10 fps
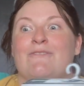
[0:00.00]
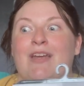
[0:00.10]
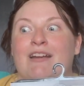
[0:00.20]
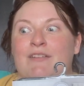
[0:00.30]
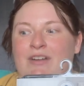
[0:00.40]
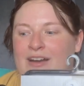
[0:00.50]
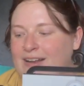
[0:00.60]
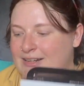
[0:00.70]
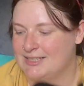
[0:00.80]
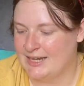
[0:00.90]
very, very
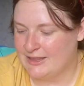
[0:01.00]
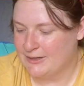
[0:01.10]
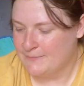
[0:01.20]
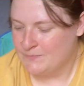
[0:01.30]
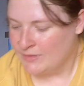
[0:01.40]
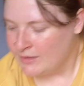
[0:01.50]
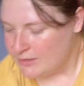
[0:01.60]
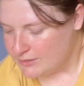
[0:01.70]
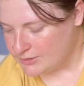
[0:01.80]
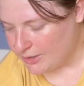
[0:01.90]
good together.
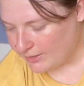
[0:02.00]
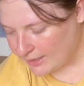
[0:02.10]
So I